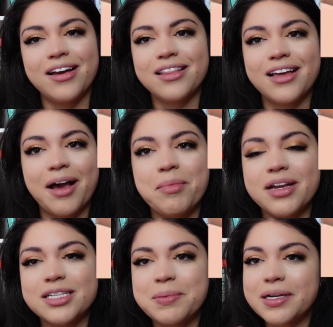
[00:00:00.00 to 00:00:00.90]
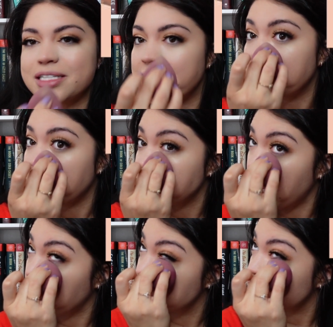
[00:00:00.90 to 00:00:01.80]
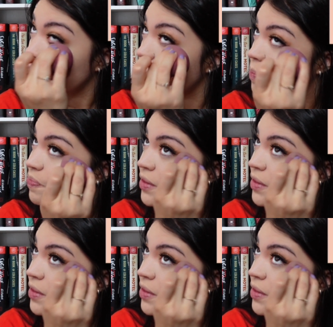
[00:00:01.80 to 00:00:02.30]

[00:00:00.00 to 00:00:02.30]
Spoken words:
anything I'm gonna experience in my lifetime, so